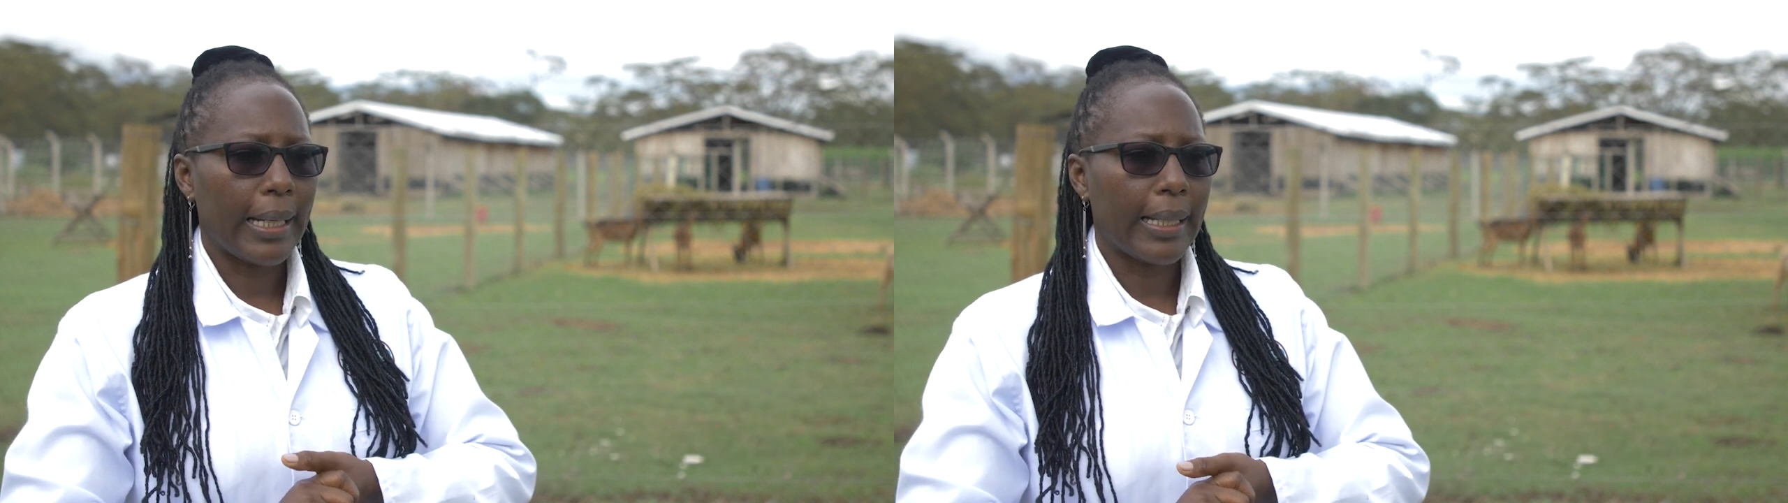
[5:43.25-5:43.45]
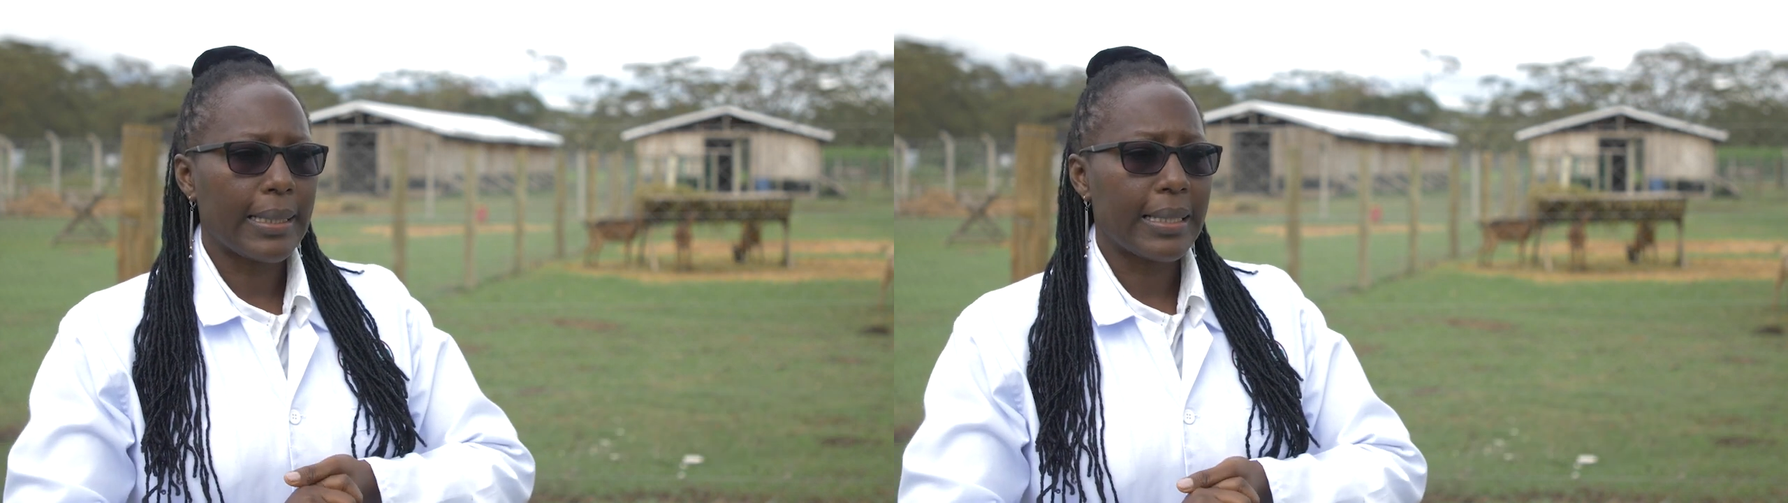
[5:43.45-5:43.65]

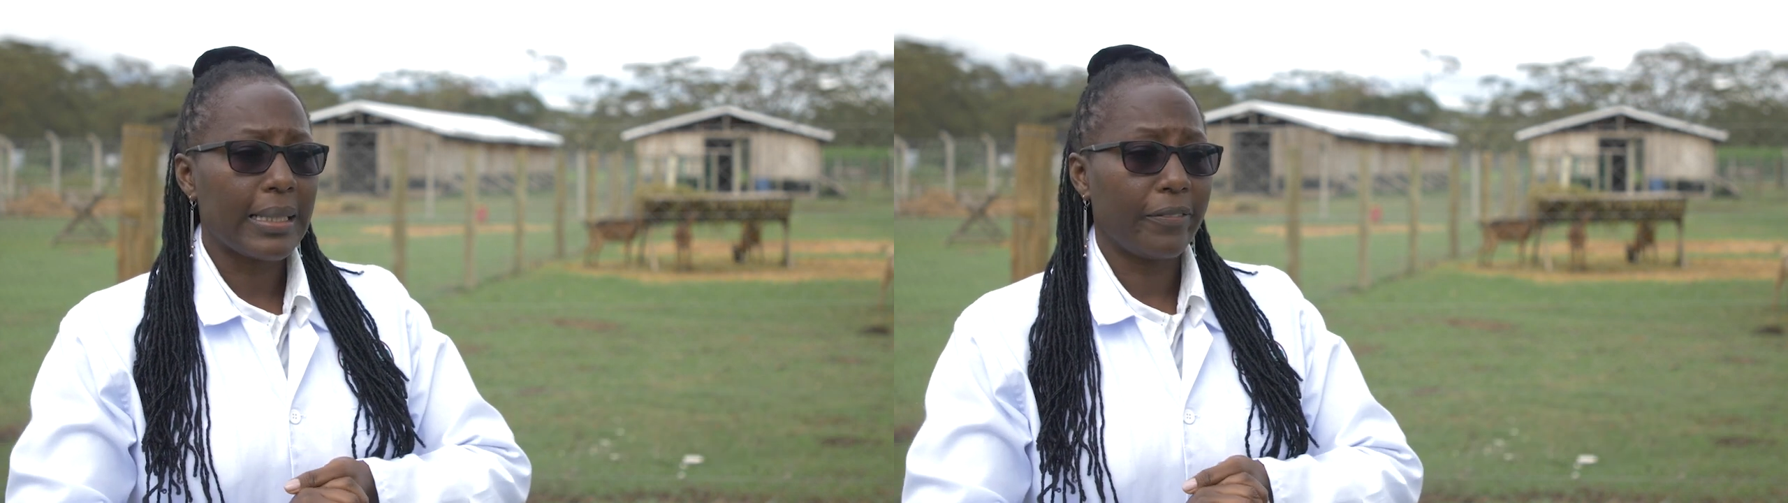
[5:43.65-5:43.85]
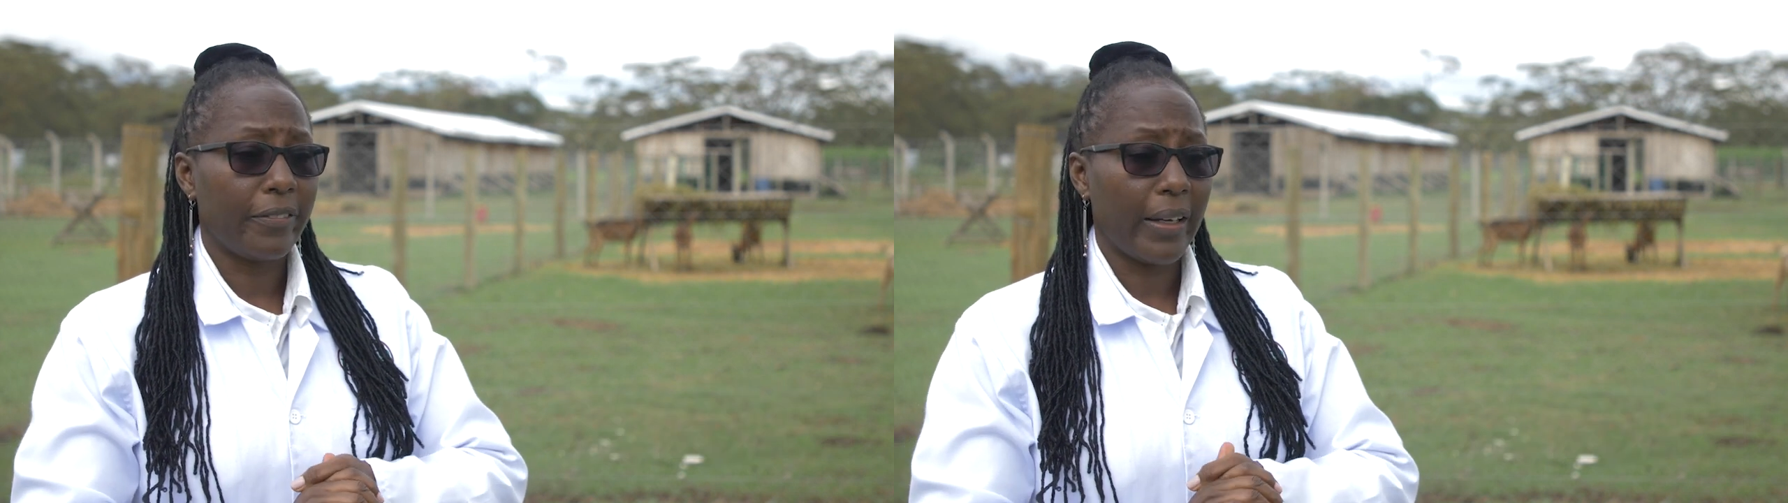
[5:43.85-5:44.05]
it
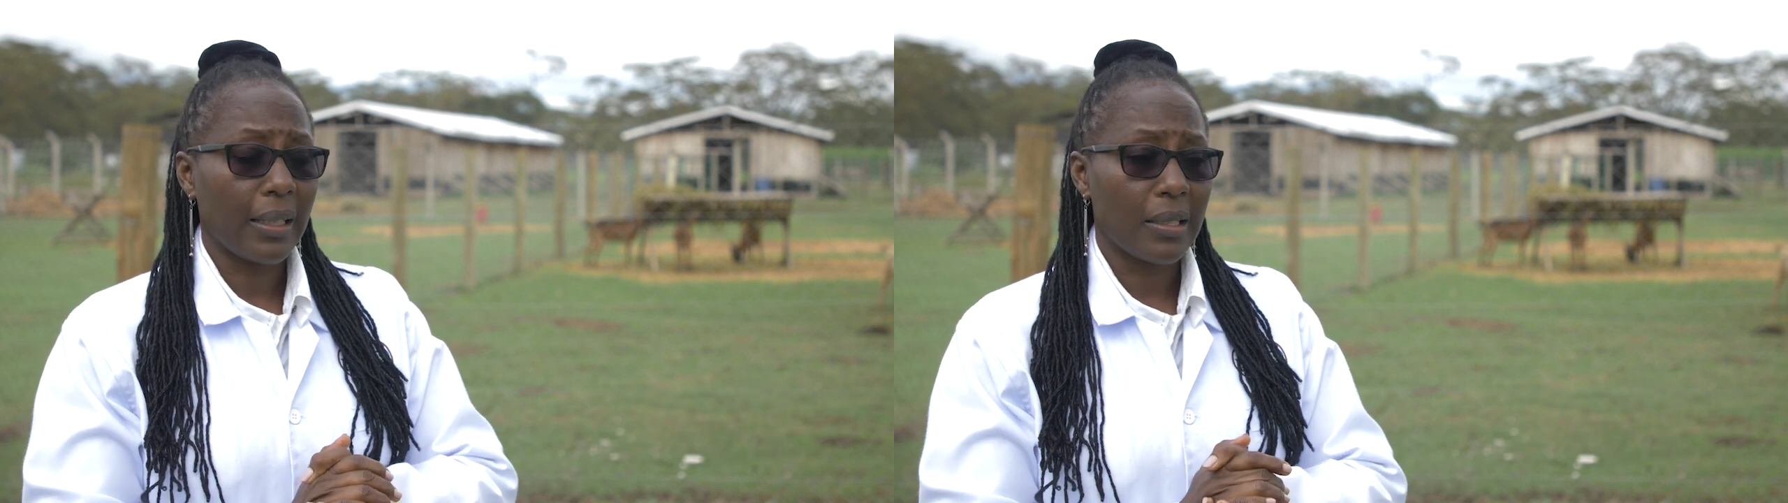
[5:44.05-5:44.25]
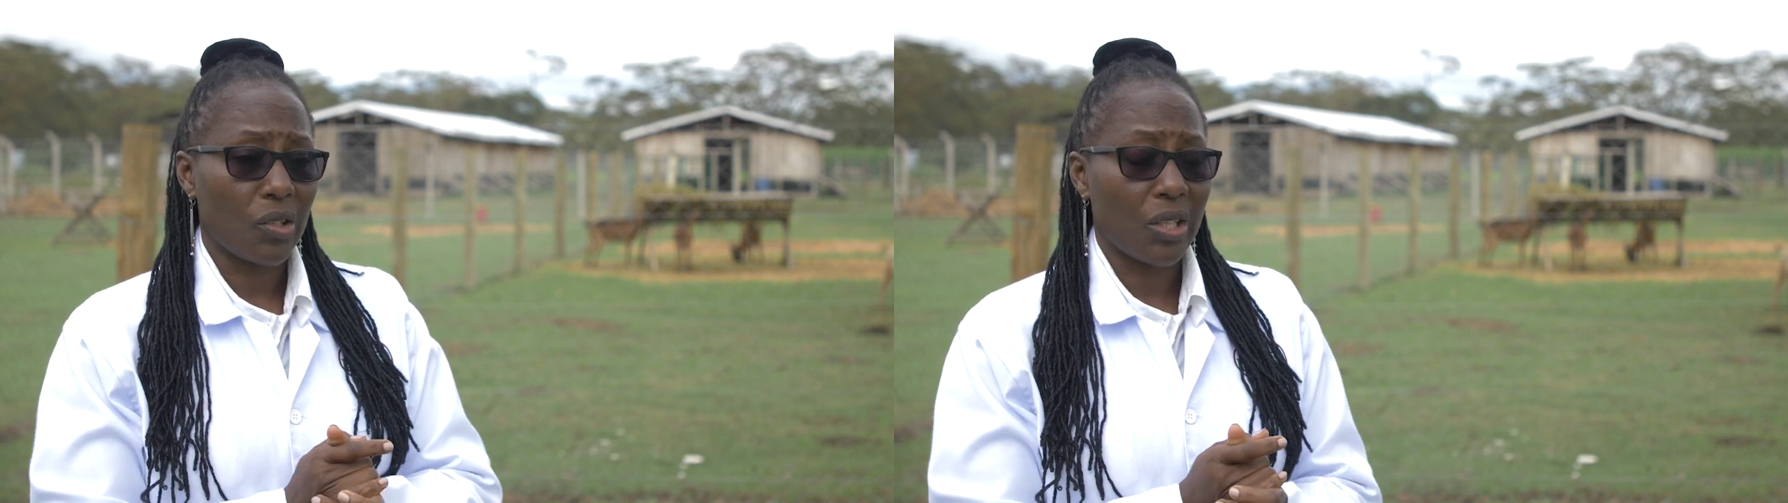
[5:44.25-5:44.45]

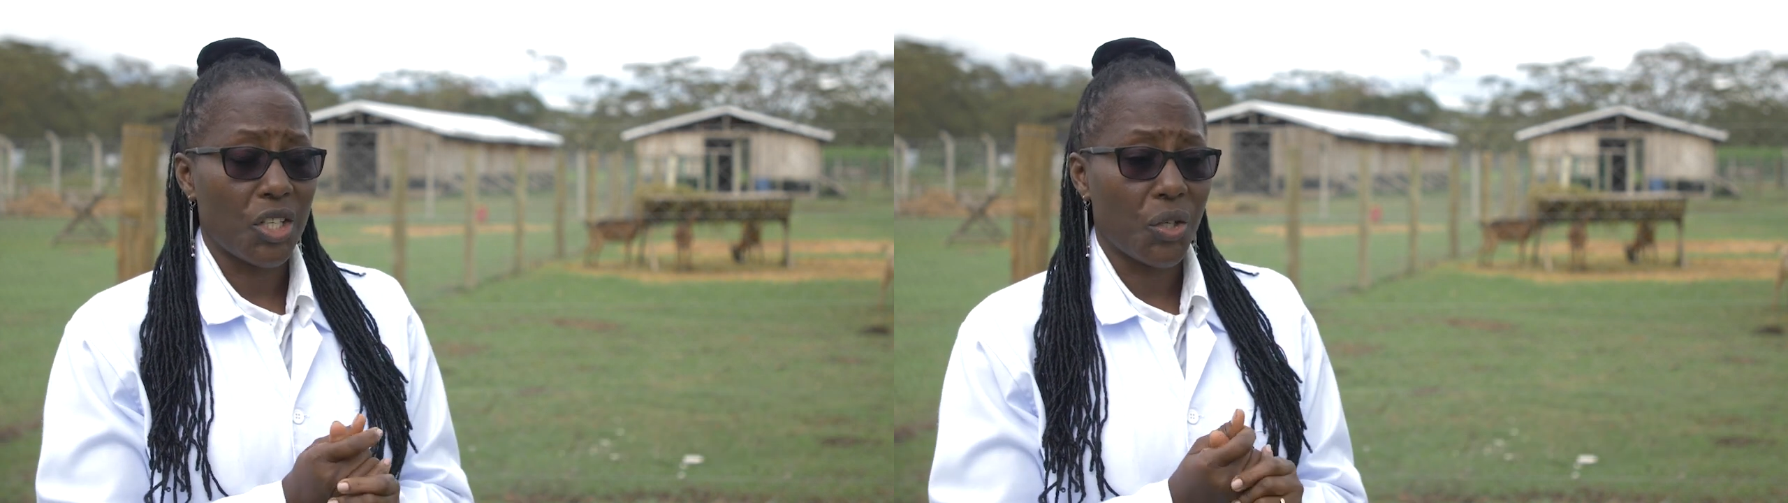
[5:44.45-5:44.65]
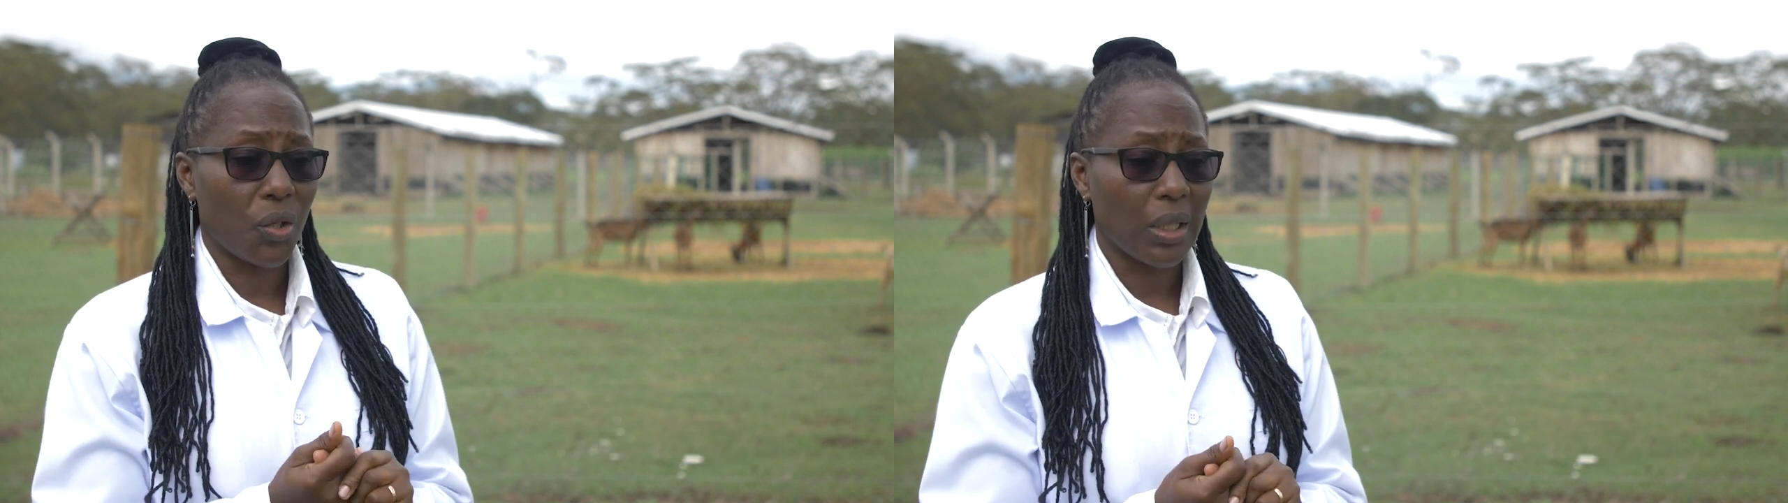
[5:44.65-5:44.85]
revealed or
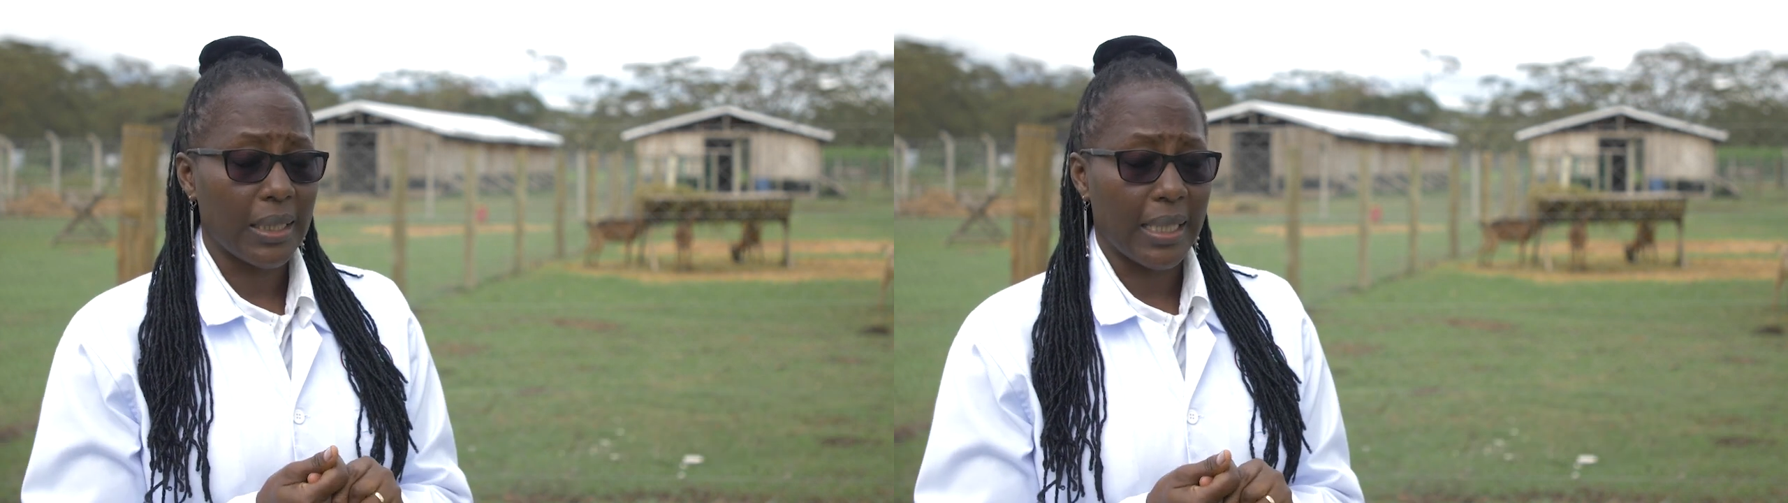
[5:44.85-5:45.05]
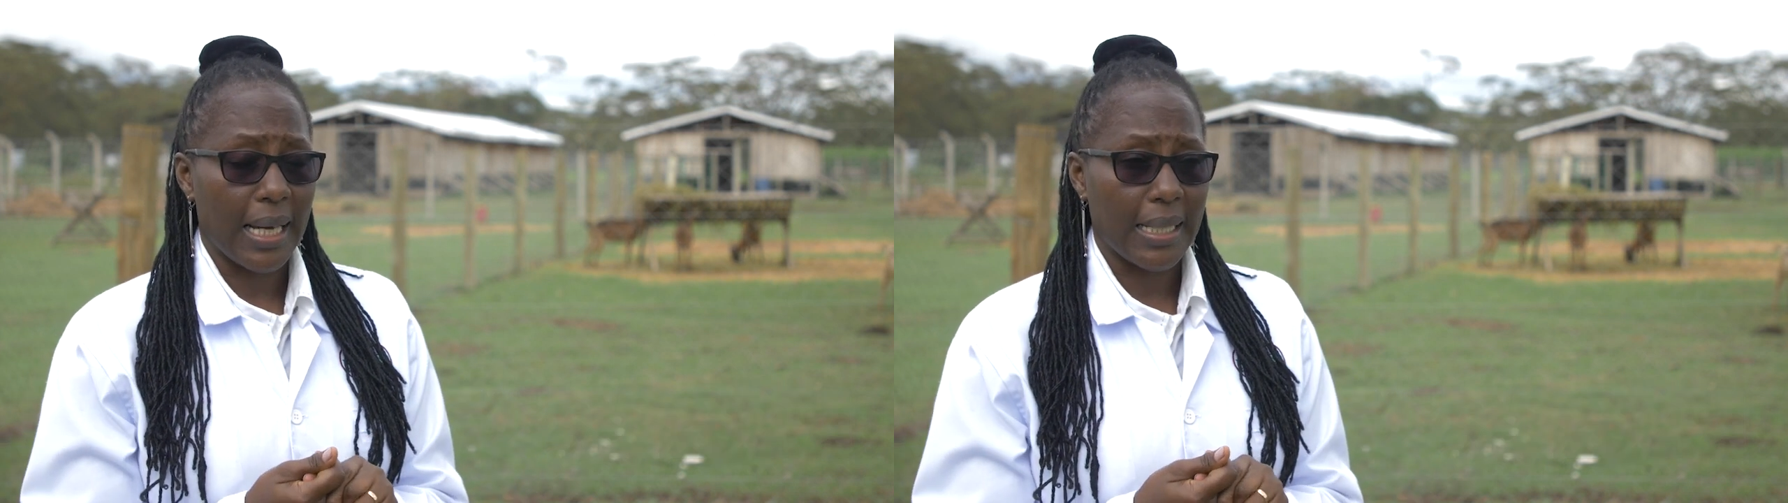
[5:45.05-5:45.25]
showed
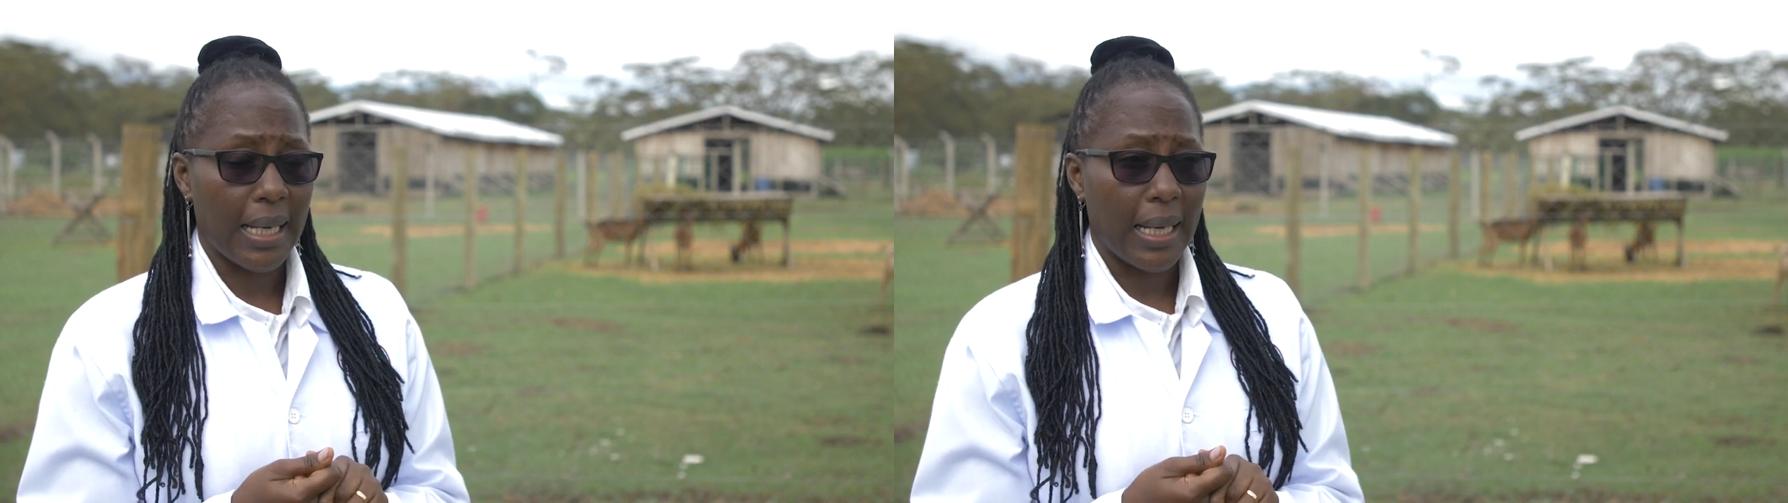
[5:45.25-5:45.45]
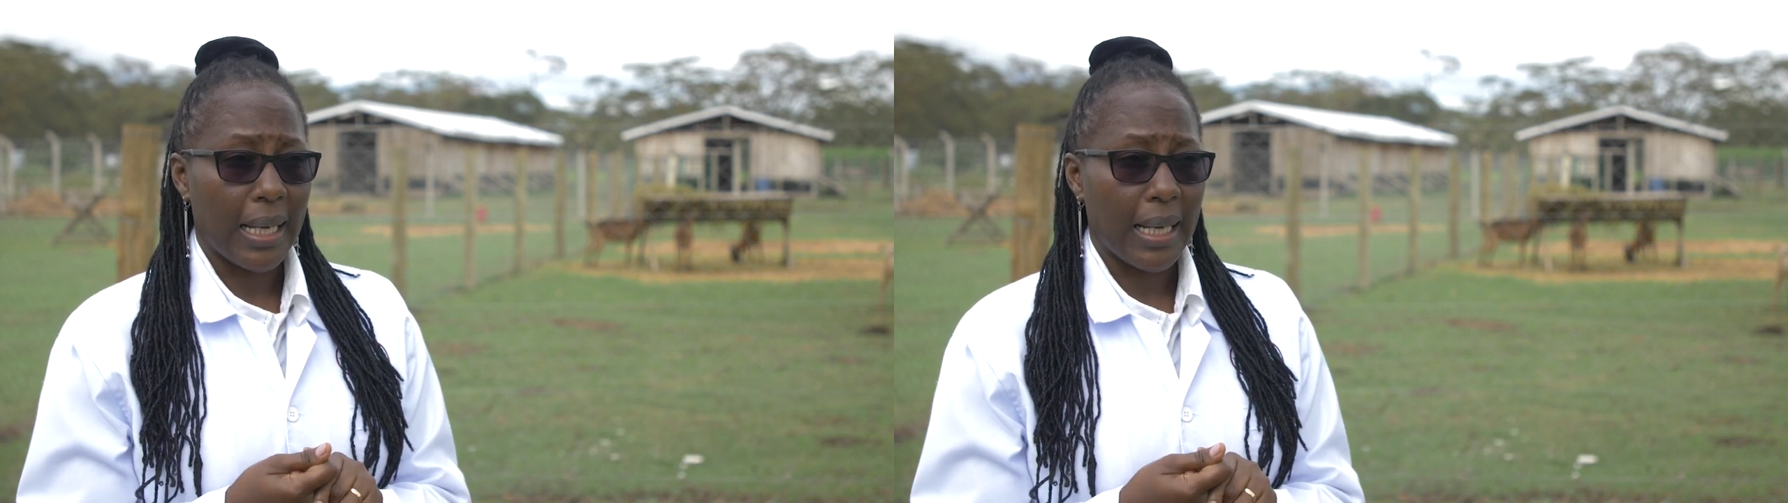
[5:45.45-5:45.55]
that